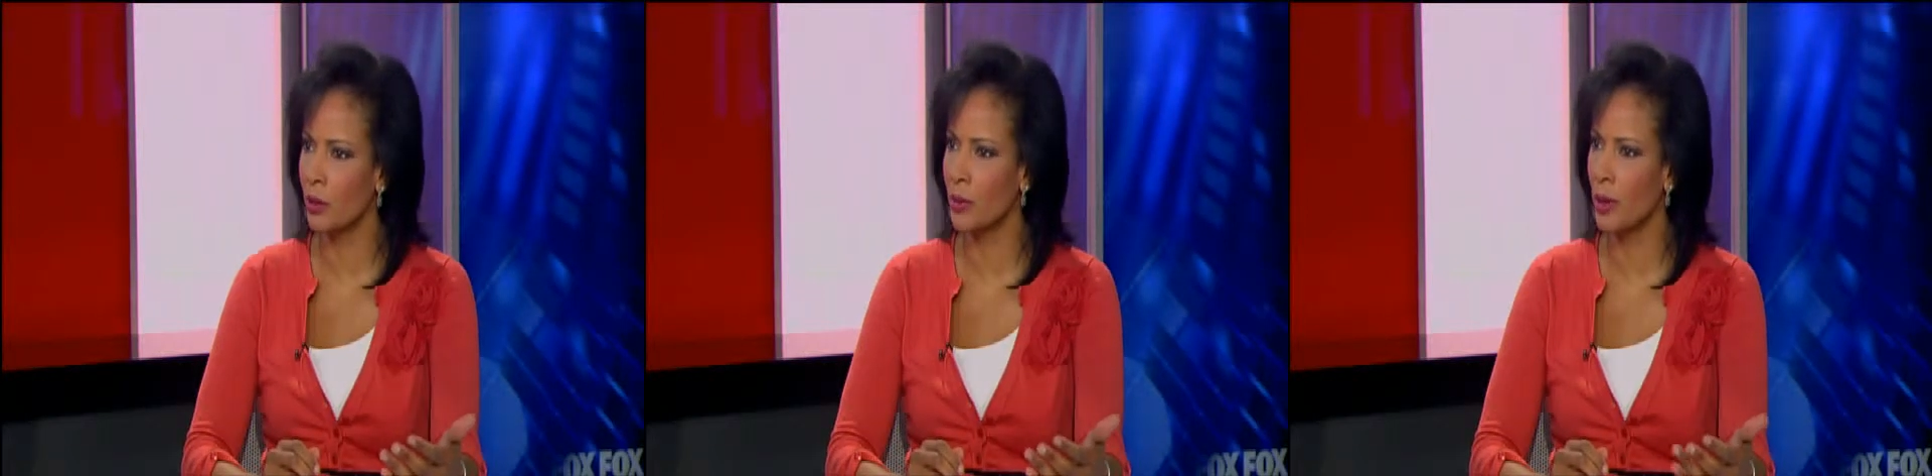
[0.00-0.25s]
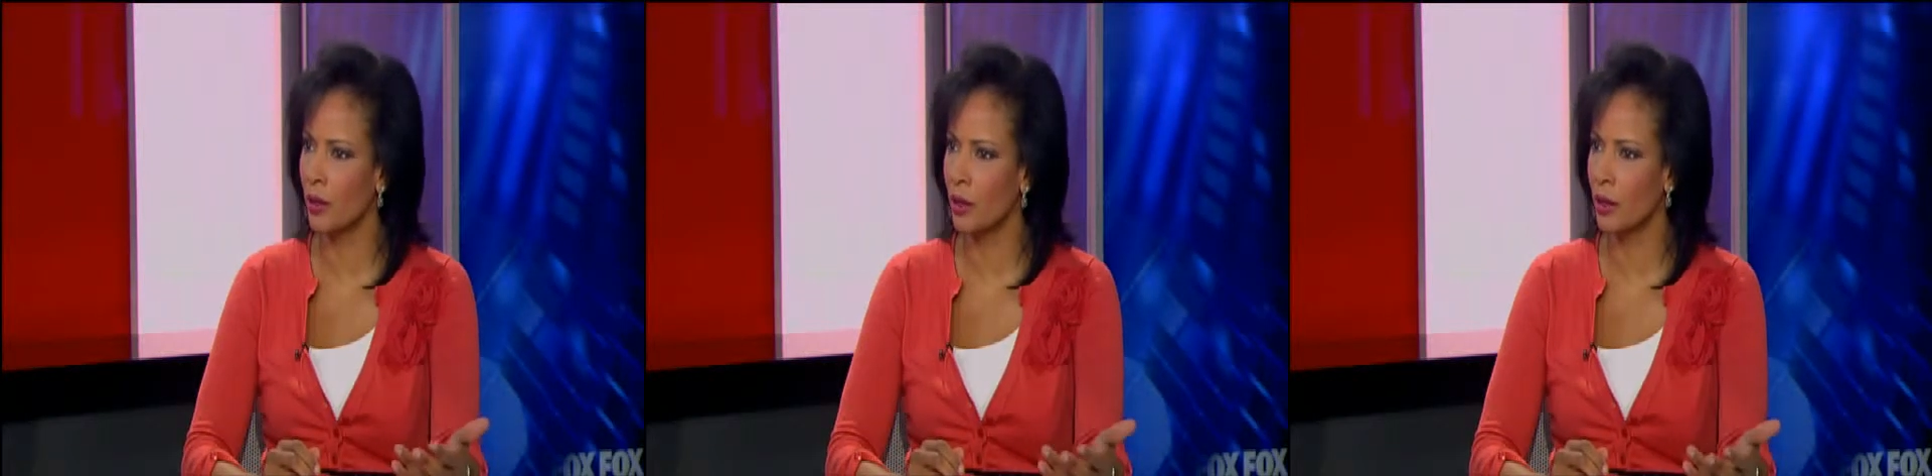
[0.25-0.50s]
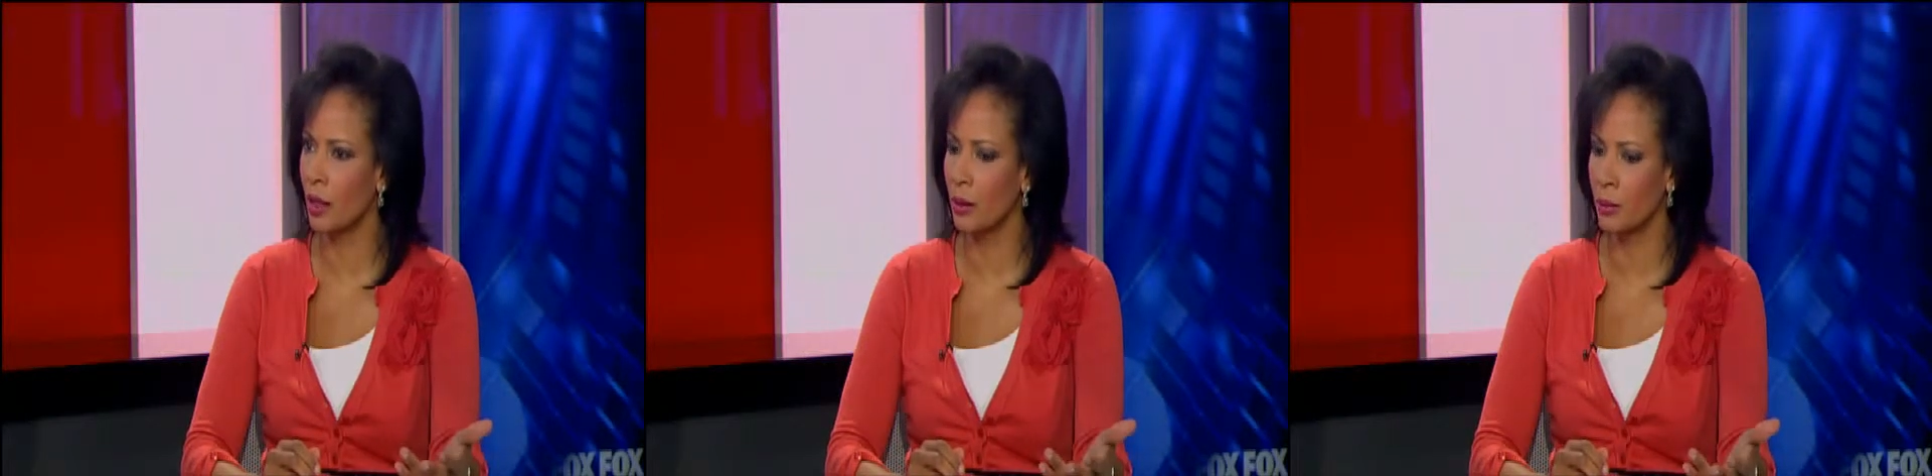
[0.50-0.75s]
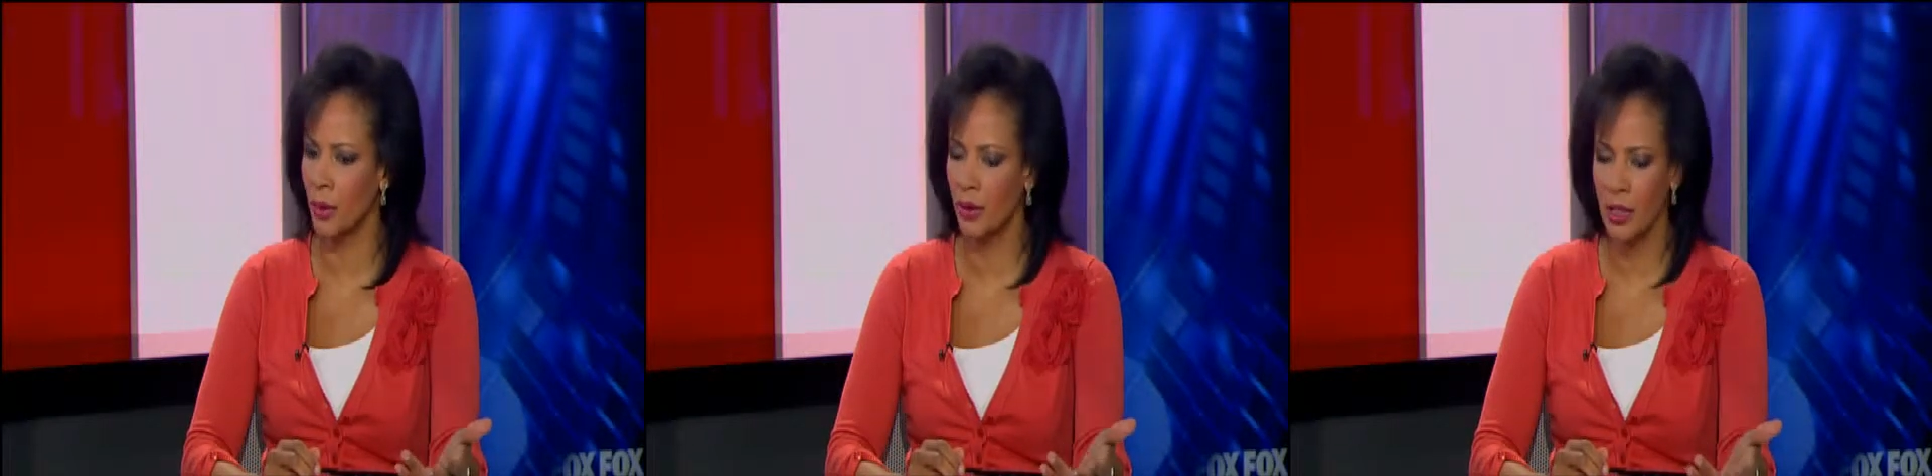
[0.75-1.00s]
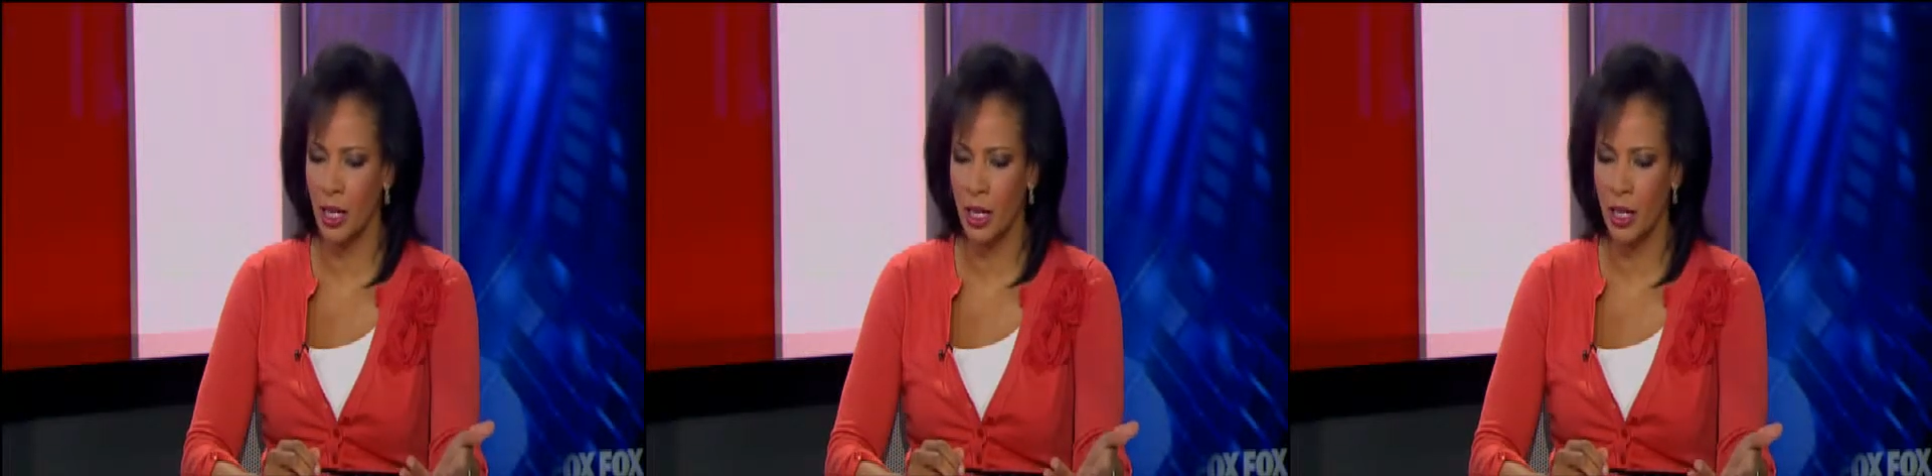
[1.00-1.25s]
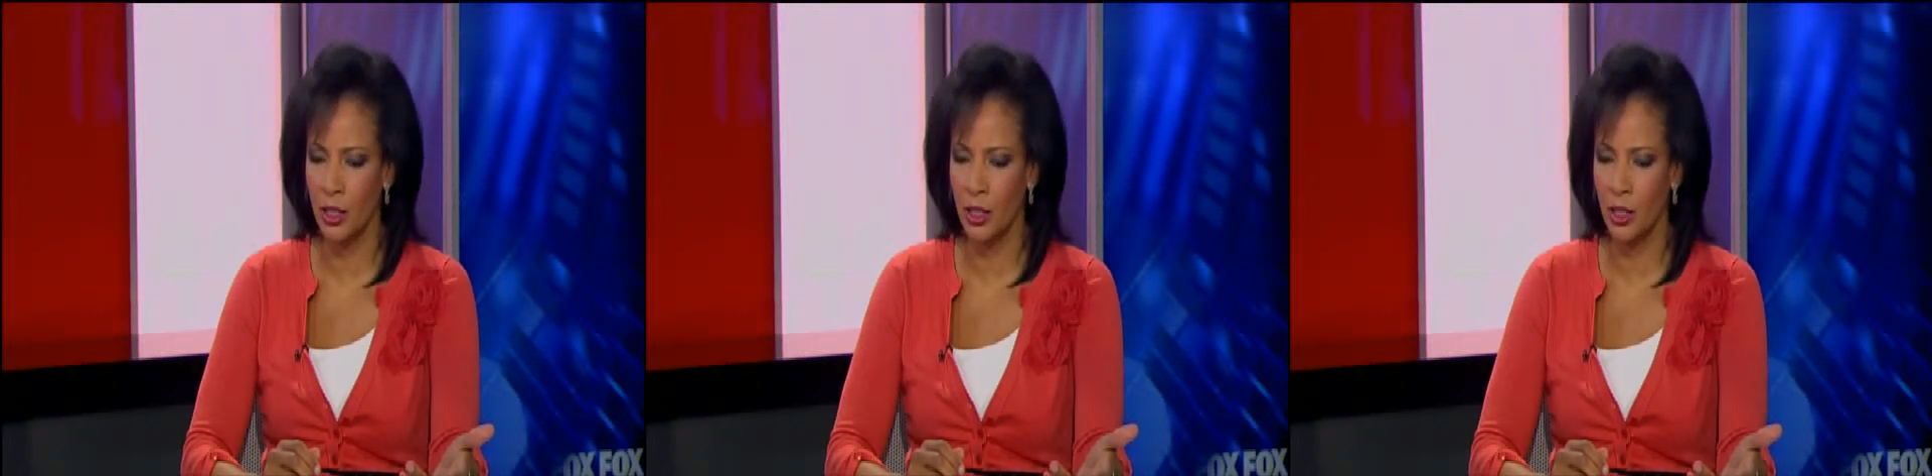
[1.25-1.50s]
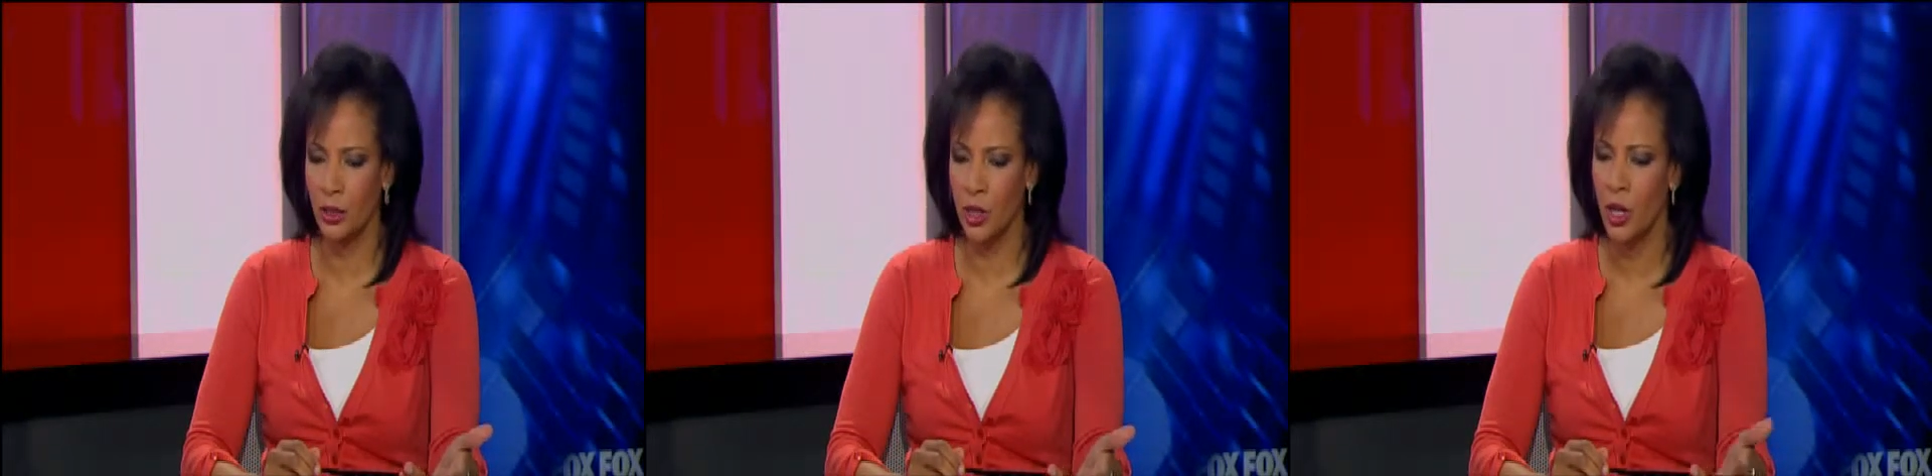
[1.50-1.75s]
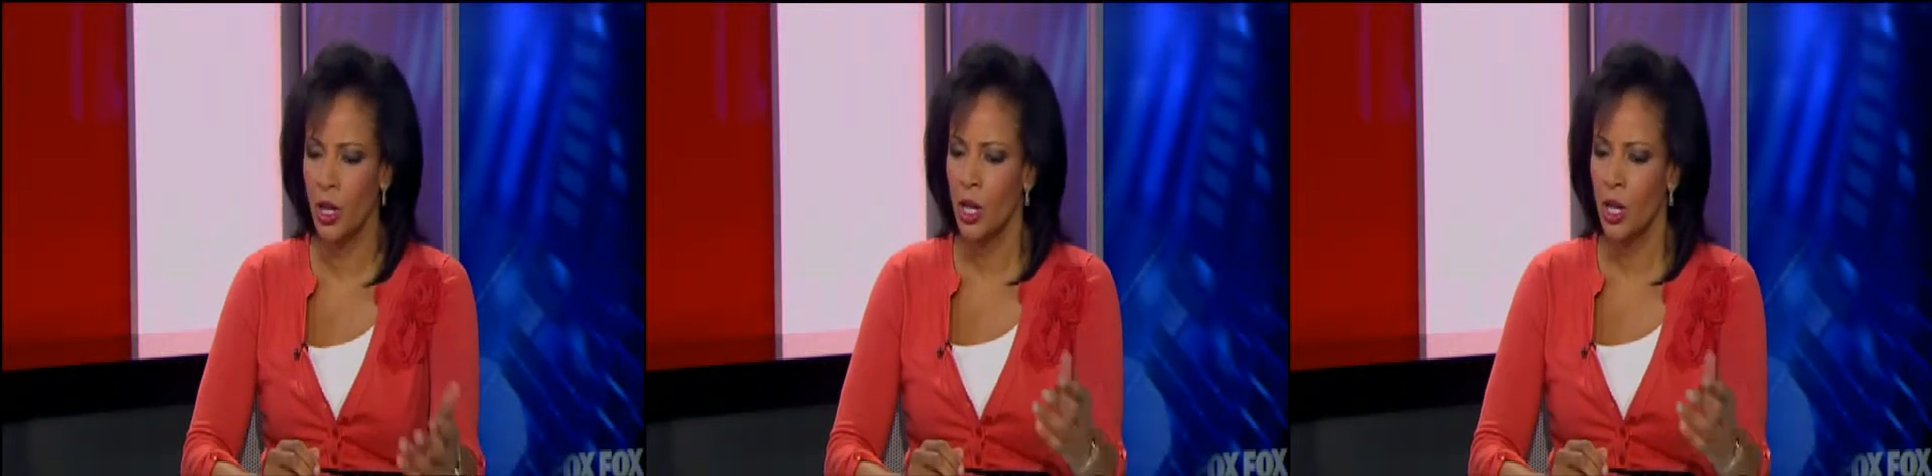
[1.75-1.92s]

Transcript: about the um, everyday icons,